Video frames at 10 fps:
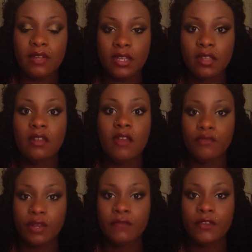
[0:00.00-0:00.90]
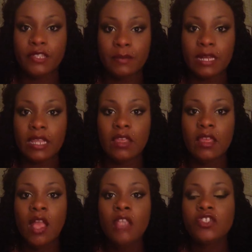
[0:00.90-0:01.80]
it a good enough run for its money.
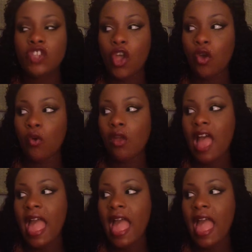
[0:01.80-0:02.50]
So